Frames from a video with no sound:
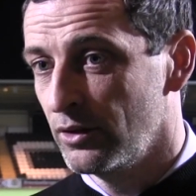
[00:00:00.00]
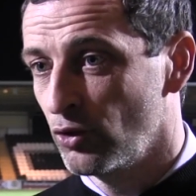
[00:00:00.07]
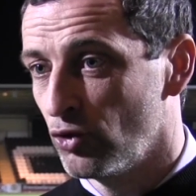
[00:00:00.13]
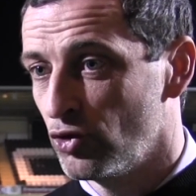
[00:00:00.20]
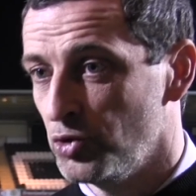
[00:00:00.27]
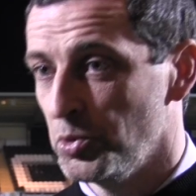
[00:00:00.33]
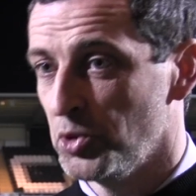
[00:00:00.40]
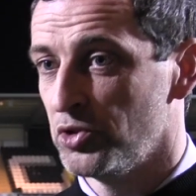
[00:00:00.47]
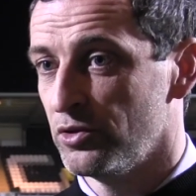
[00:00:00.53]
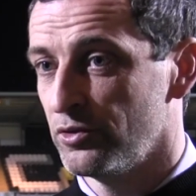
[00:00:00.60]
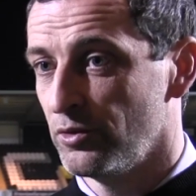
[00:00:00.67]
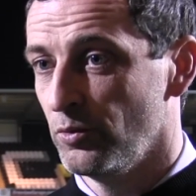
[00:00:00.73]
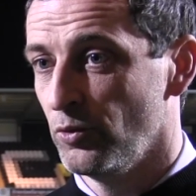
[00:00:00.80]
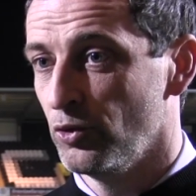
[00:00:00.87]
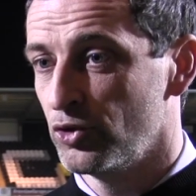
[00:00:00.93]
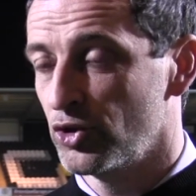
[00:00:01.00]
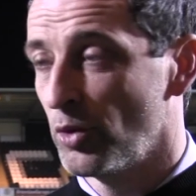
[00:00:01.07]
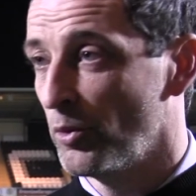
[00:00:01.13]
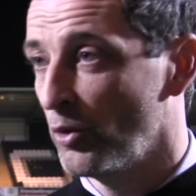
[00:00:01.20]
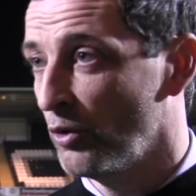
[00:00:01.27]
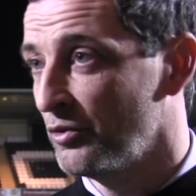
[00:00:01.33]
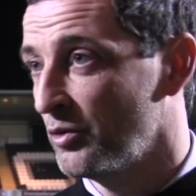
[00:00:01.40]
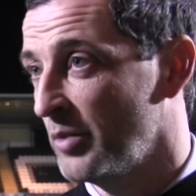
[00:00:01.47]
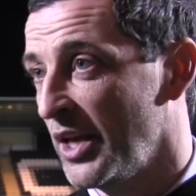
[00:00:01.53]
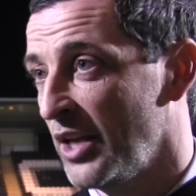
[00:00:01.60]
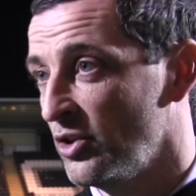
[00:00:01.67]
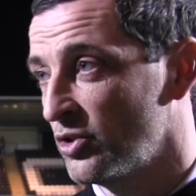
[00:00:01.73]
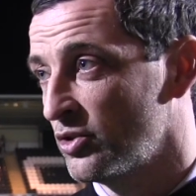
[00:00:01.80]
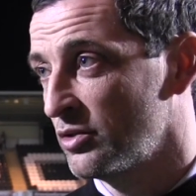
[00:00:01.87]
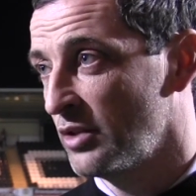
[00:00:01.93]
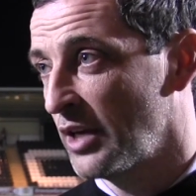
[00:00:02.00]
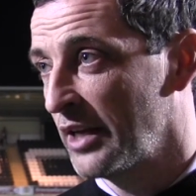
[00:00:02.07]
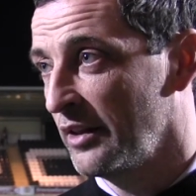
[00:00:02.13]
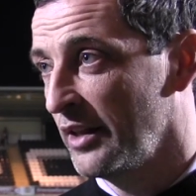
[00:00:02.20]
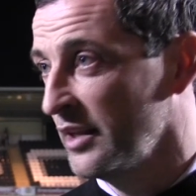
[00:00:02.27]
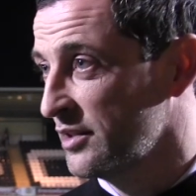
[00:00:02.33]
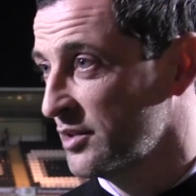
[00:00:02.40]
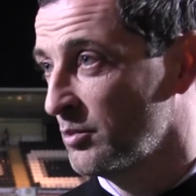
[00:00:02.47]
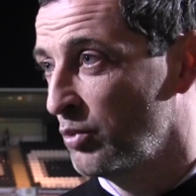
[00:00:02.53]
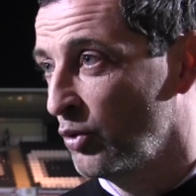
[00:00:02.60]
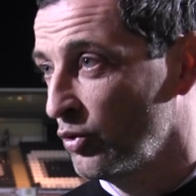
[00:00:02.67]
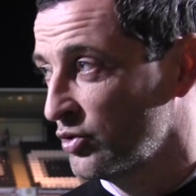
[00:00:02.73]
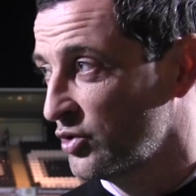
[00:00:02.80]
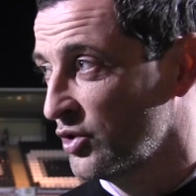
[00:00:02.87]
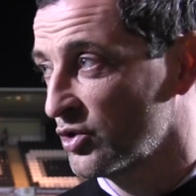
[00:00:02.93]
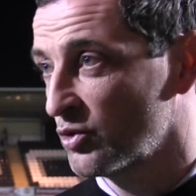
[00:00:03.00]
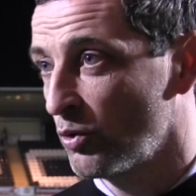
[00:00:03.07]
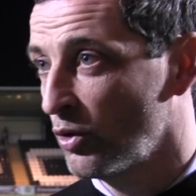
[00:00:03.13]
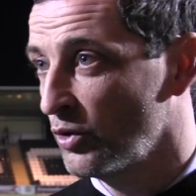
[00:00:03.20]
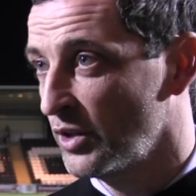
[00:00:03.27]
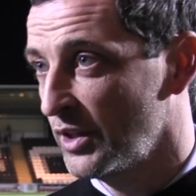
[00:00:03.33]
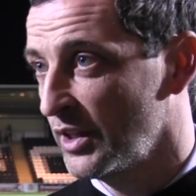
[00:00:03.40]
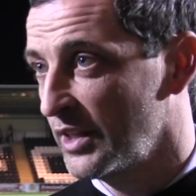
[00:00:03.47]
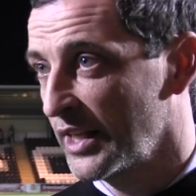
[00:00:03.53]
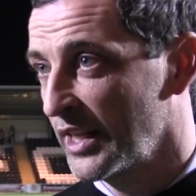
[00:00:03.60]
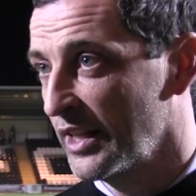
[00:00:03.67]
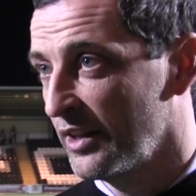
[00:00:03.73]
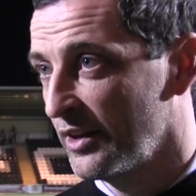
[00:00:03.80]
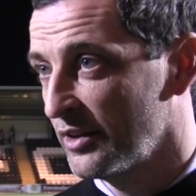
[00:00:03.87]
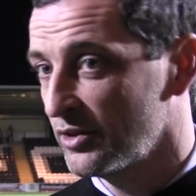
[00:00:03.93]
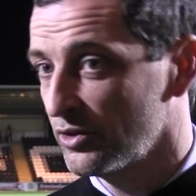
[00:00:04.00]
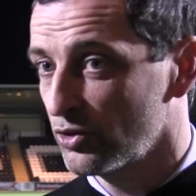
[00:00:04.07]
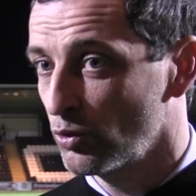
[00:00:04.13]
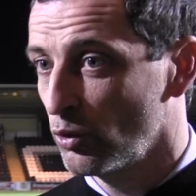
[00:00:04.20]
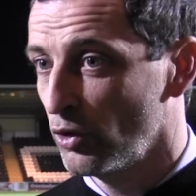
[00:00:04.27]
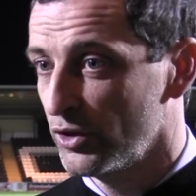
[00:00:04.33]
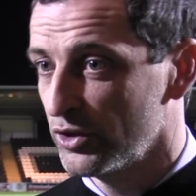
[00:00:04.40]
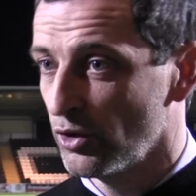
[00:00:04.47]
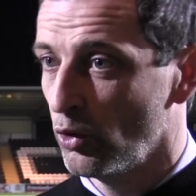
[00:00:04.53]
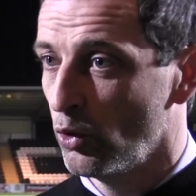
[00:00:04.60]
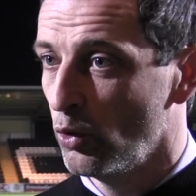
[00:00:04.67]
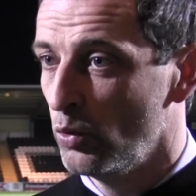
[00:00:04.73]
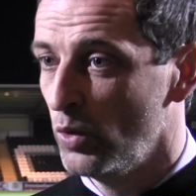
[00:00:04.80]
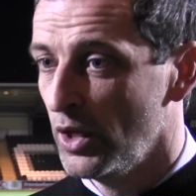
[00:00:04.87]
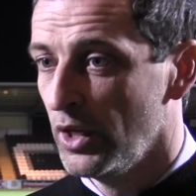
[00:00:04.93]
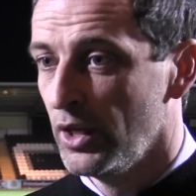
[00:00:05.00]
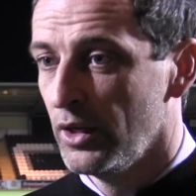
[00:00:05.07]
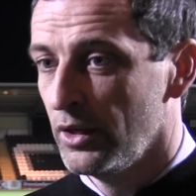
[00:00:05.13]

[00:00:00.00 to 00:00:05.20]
the contributions from those coming off the bench highlights the importance of the squad and the togetherness of the squad as a whole.